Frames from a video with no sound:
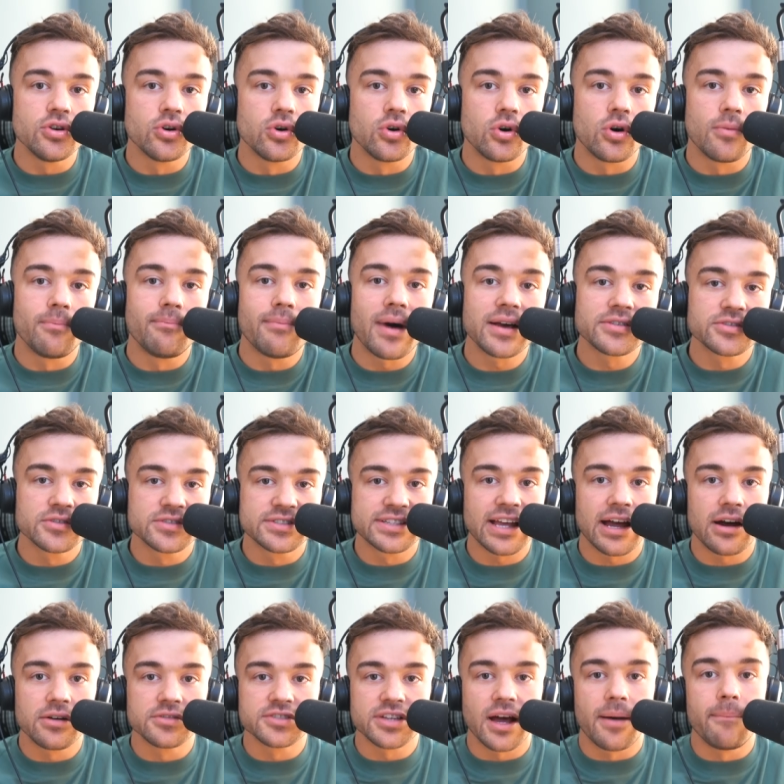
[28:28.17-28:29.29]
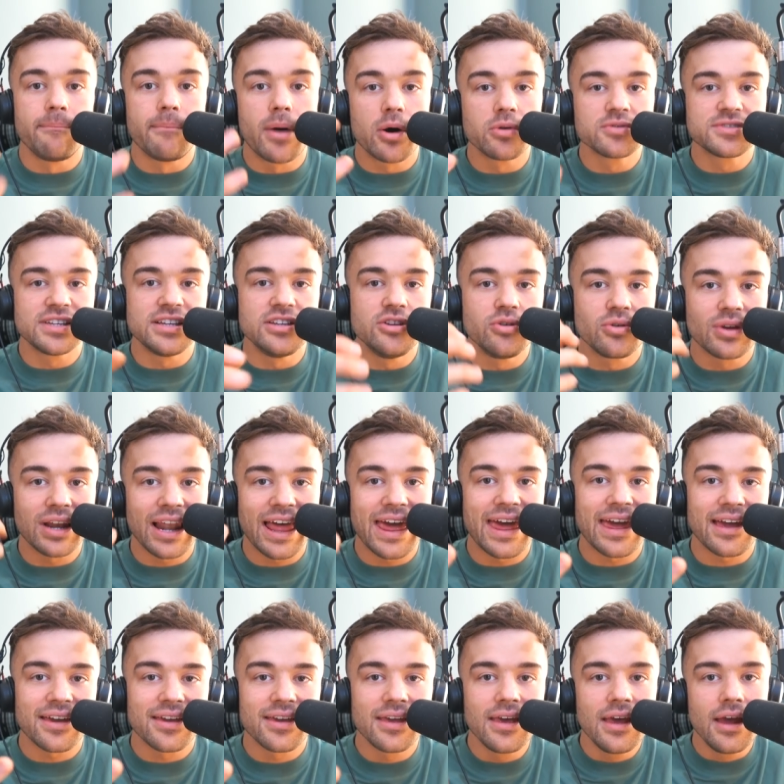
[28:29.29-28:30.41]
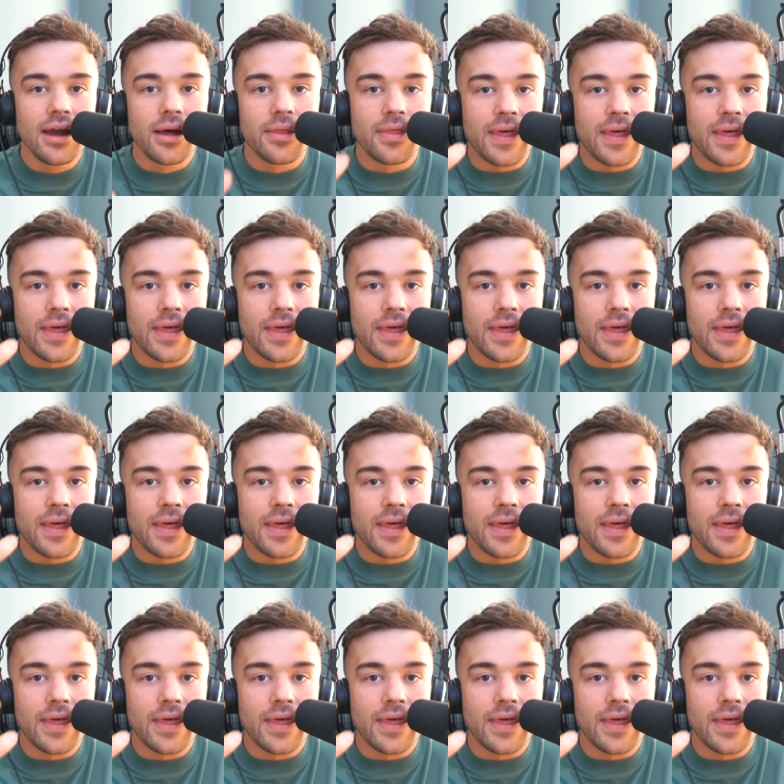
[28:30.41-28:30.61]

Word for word: your muscle cells are multinucleic.